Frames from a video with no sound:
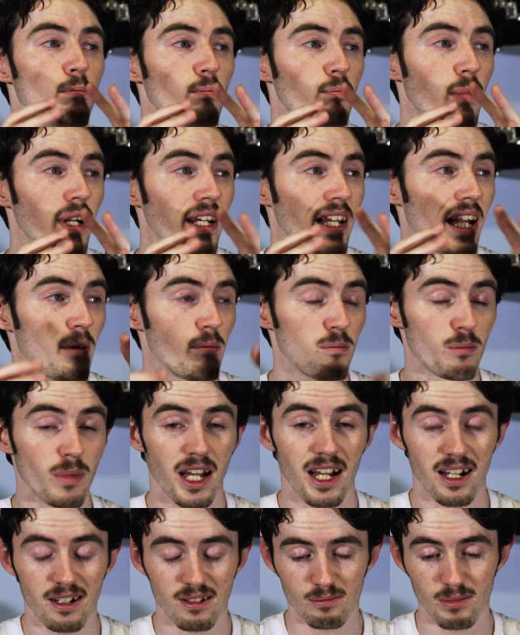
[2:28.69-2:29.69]
My
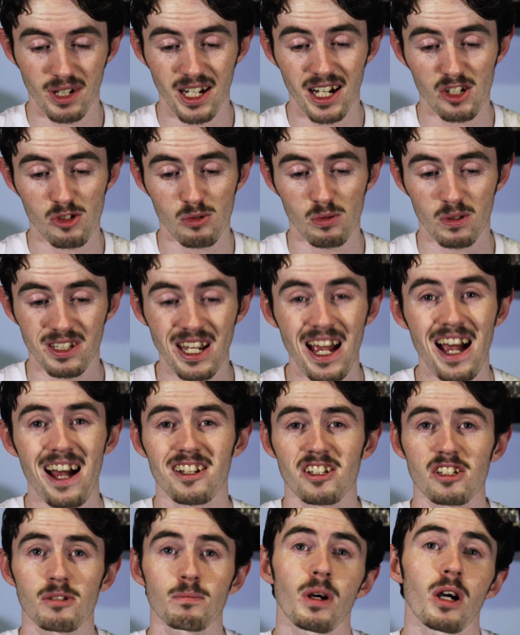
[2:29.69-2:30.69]
actual
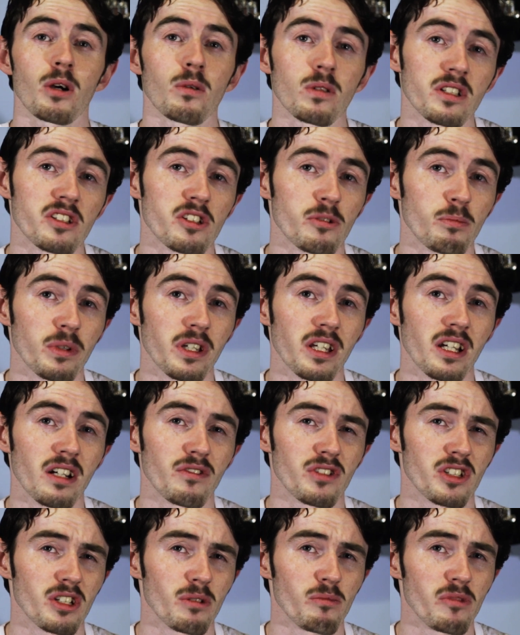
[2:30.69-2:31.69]
taskbar will
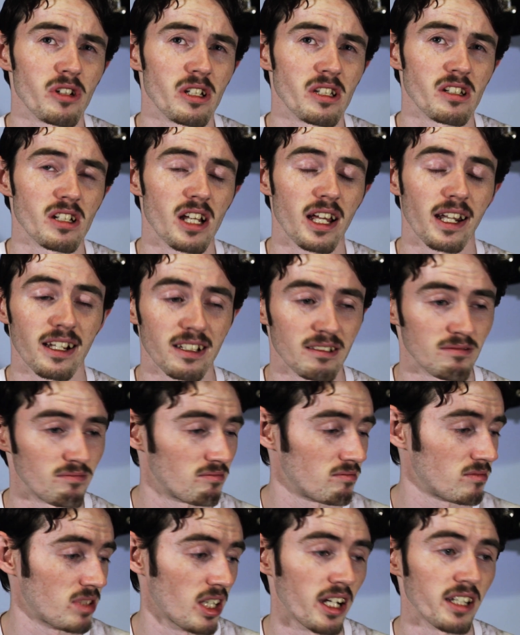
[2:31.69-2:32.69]
disappear for some reason, and I
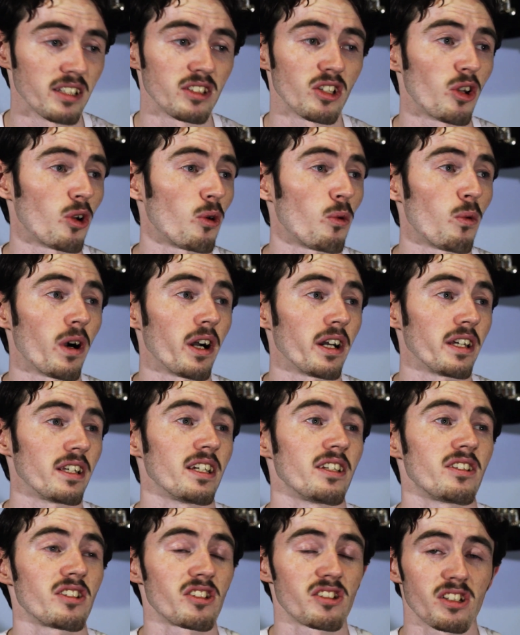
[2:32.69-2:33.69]
don't know why.
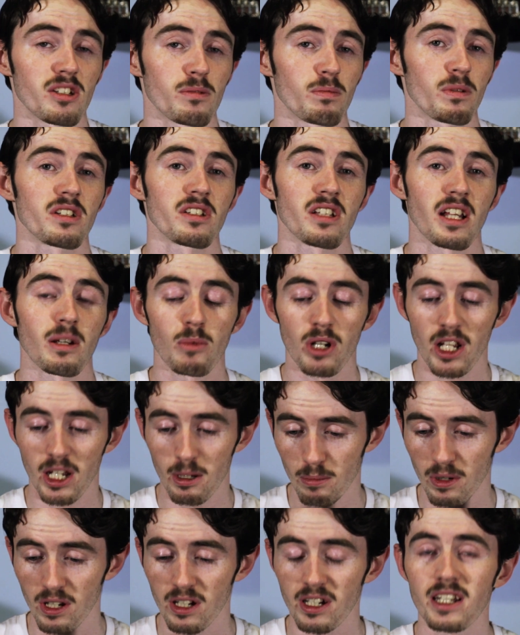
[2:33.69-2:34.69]
It just disappears, and then when
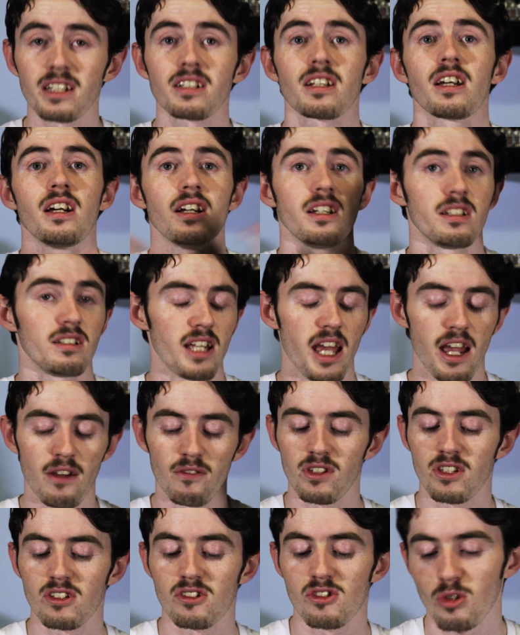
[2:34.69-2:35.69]
I unplug it,
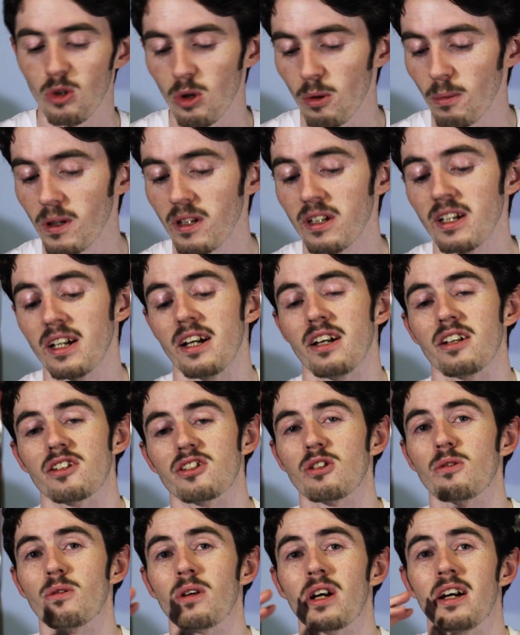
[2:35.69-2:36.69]
everything's normal.
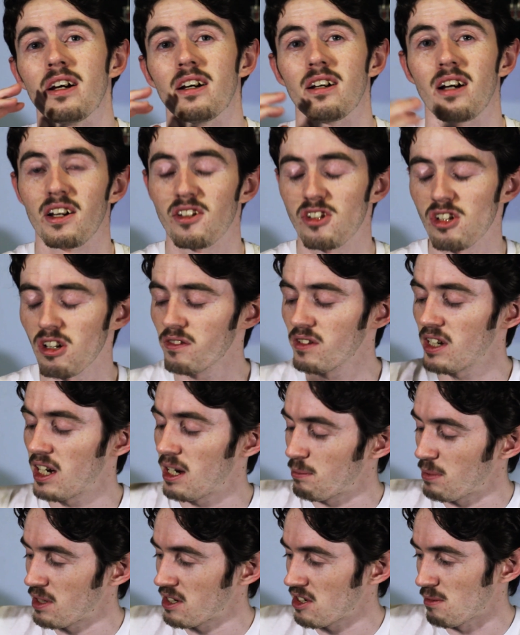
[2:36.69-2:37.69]
So I solved
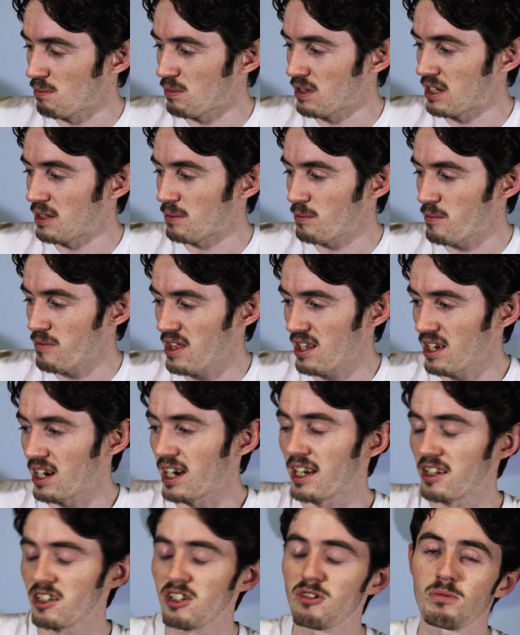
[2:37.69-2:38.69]
that by simply,
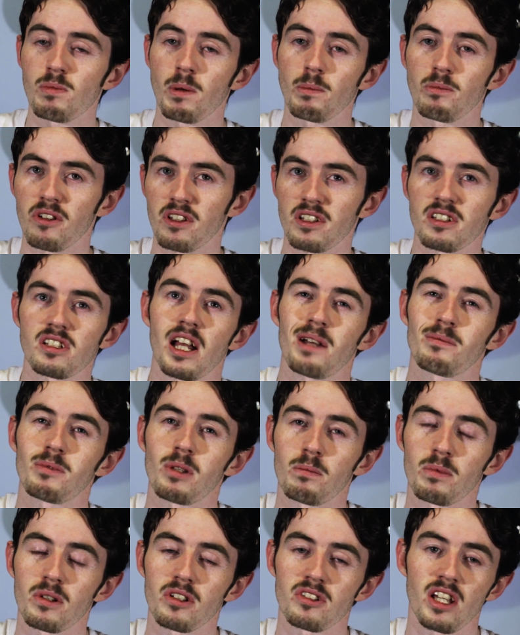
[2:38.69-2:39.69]
I had to use my brother's
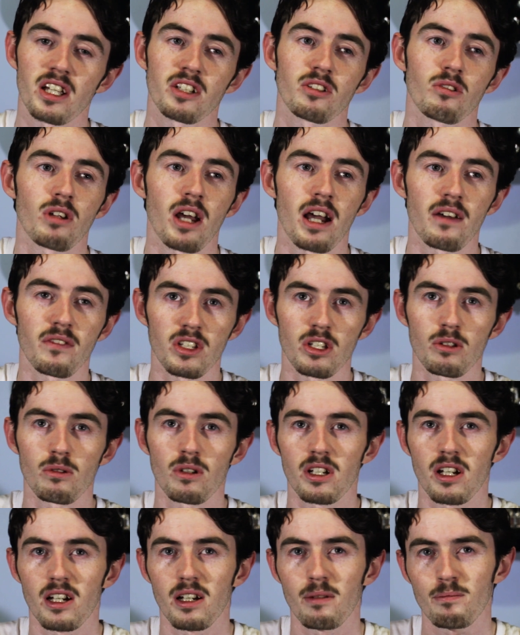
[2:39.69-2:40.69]
laptop because I don't have
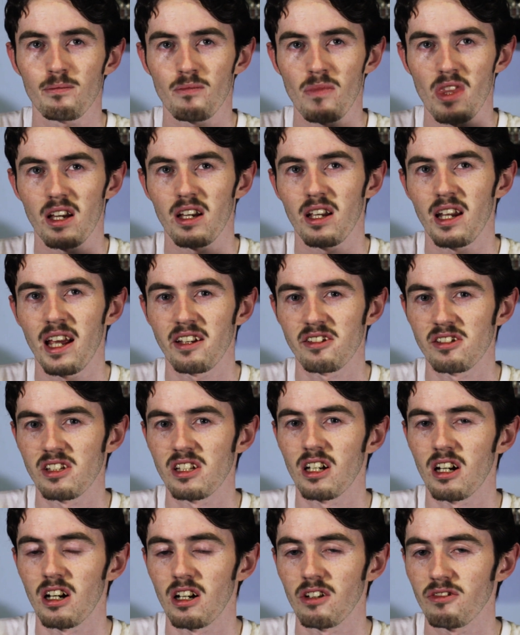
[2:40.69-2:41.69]
an
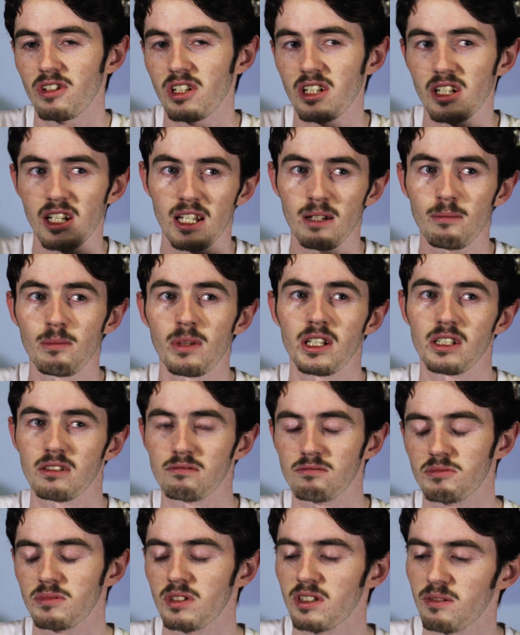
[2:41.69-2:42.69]
SD card reader in
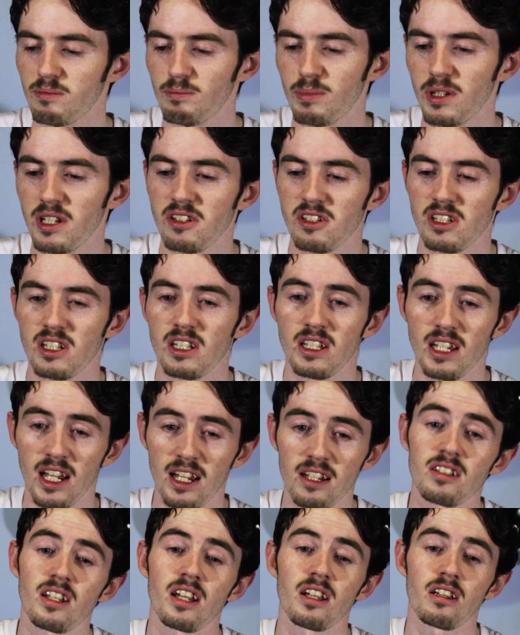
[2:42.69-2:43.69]
my PC
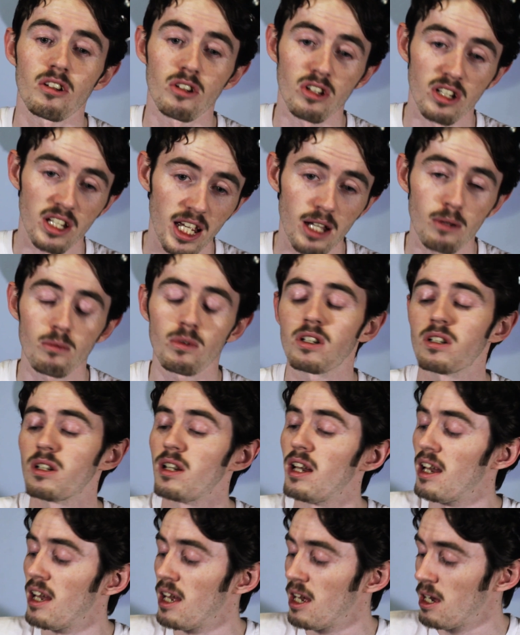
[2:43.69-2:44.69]
yet. I'm gonna get one,